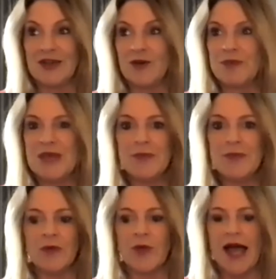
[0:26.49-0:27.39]

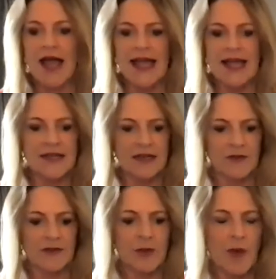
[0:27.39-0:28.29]
people, I had done a
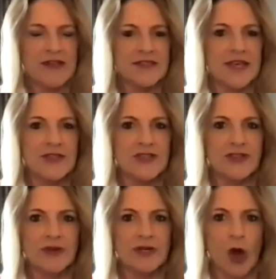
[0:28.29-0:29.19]
few presentations
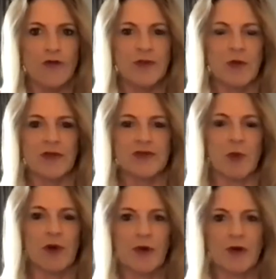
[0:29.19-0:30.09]
during COVID where there's
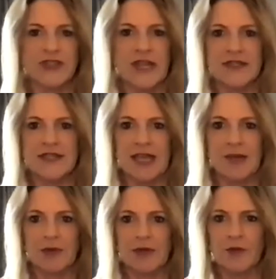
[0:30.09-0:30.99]
one person at a
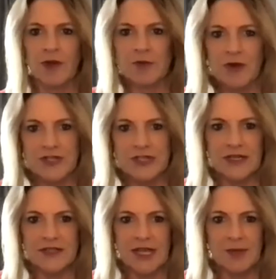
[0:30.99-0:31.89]
table and one person at
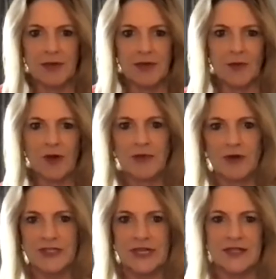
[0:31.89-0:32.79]
a table and one
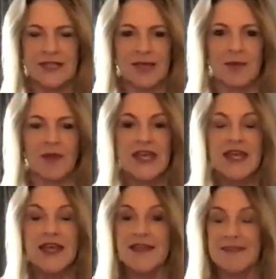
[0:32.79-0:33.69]
person at a table.
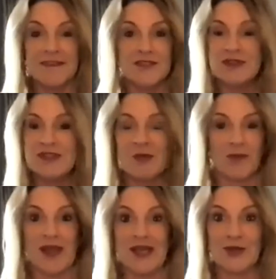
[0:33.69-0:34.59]
This was like a
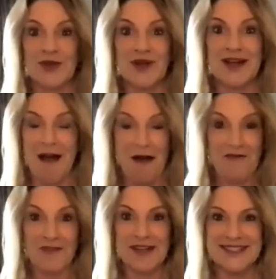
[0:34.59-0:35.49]
regular
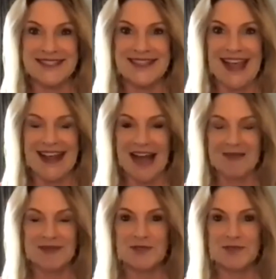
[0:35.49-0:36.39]
conference and I
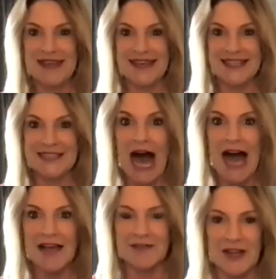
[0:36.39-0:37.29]
was speaking
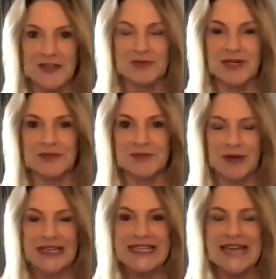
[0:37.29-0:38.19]
live, not to a
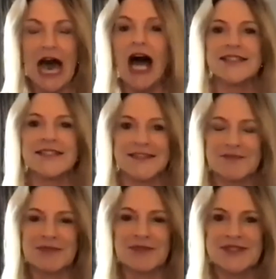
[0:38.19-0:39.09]
green dot. And
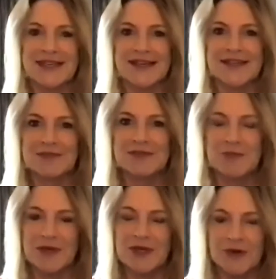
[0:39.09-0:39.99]
it was
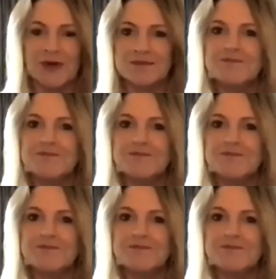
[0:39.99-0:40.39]
pretty cool.